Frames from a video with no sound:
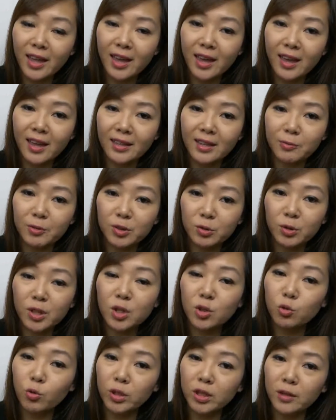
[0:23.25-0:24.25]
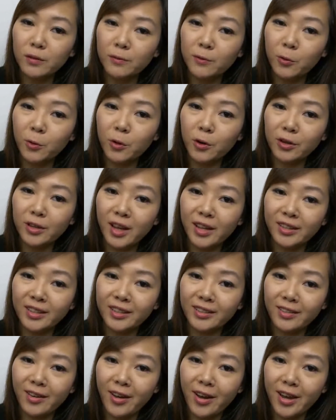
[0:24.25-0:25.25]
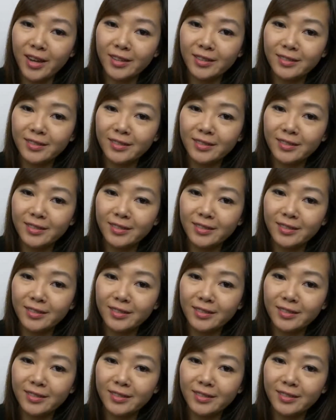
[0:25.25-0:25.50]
and it was only $24.99.